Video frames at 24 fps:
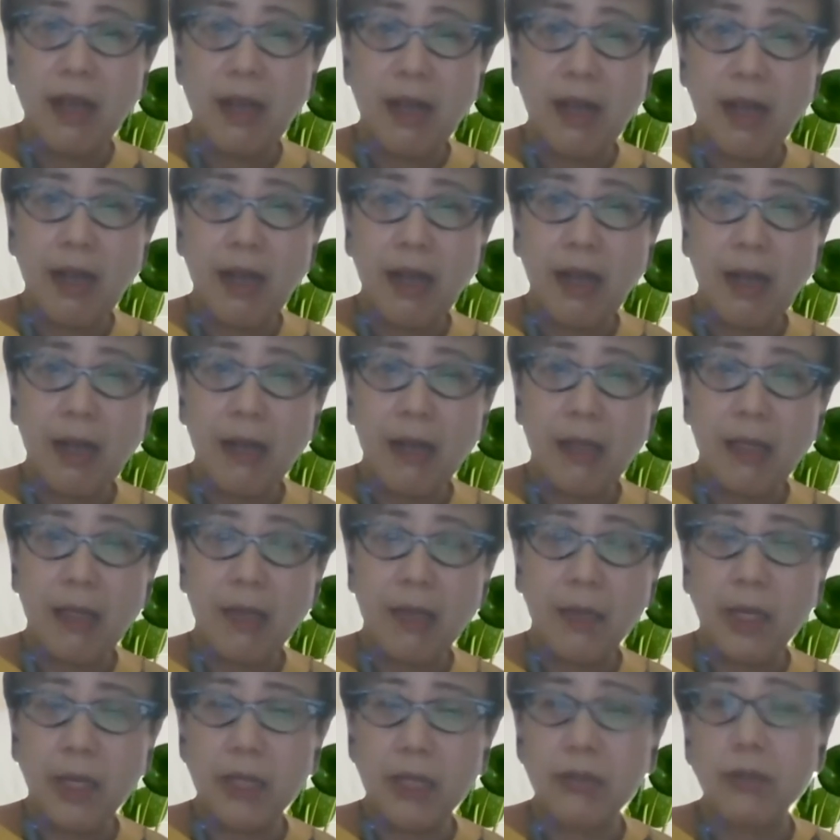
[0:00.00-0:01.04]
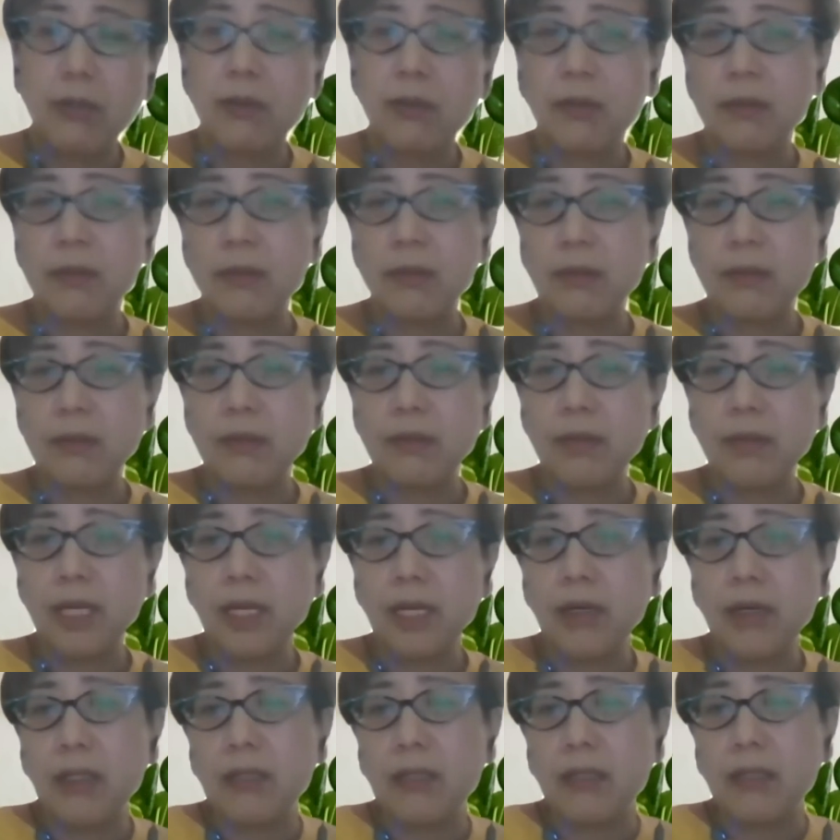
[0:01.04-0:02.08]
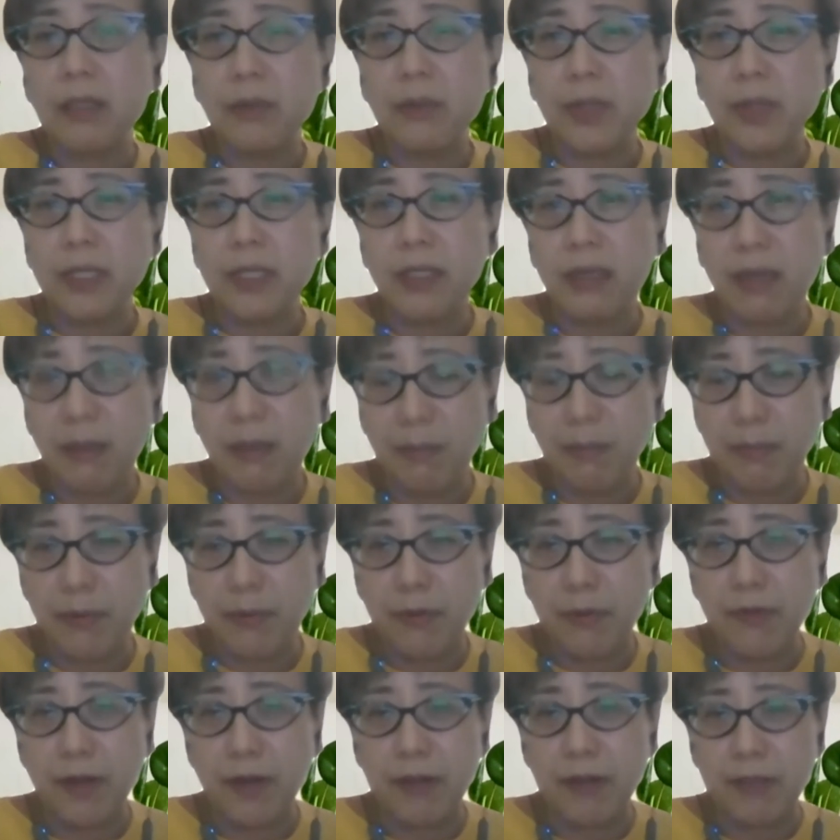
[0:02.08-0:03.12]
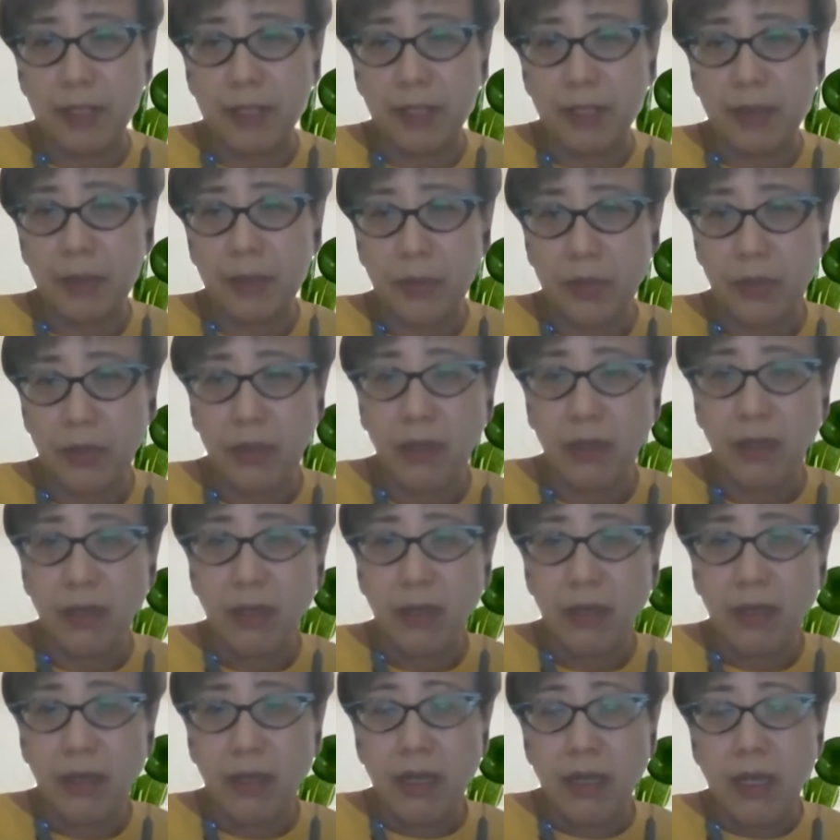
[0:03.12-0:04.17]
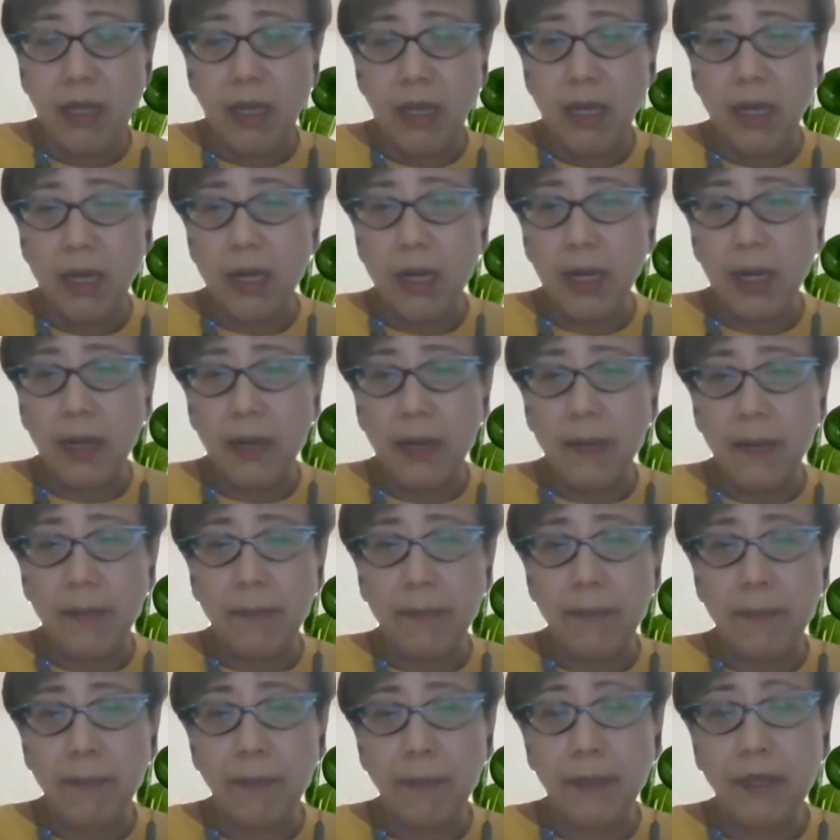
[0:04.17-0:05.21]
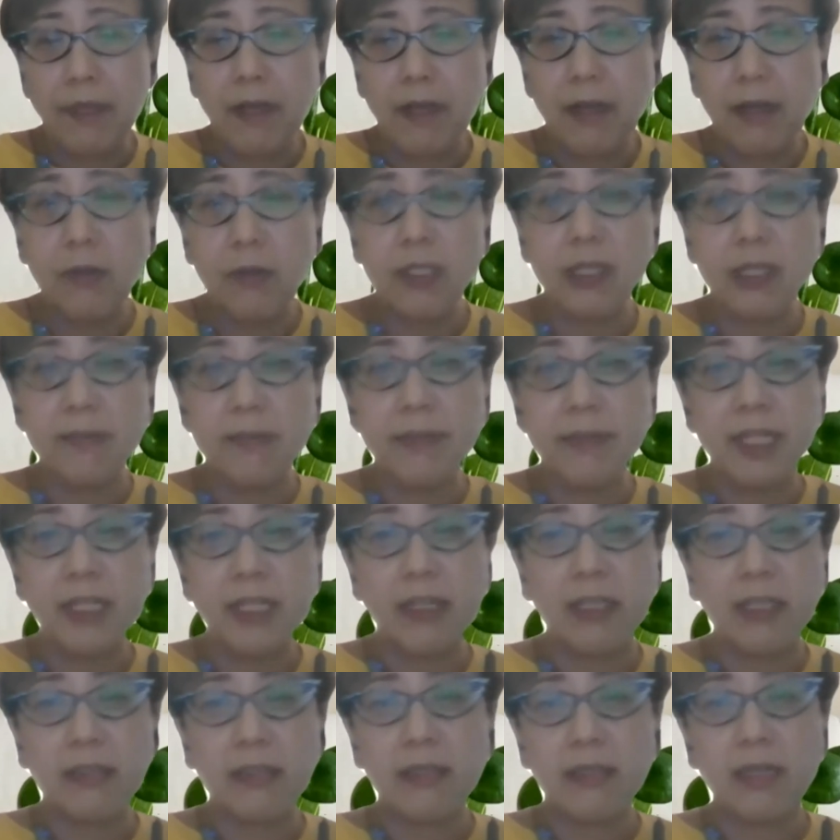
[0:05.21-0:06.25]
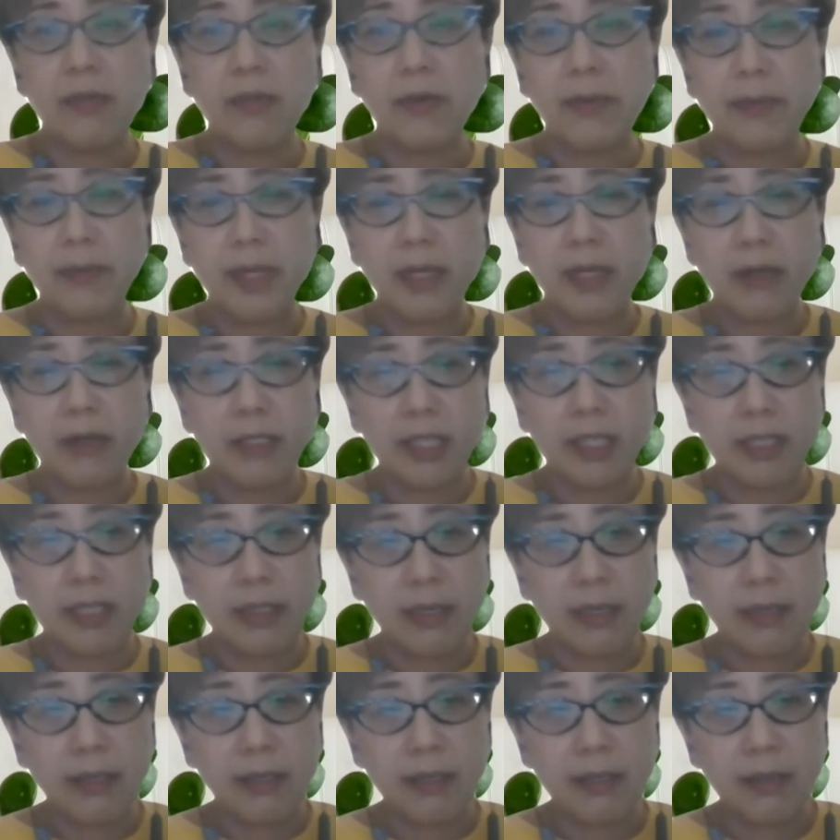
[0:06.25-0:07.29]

that we have to really continuously improve ourselves. And that was something that stayed with me all these years.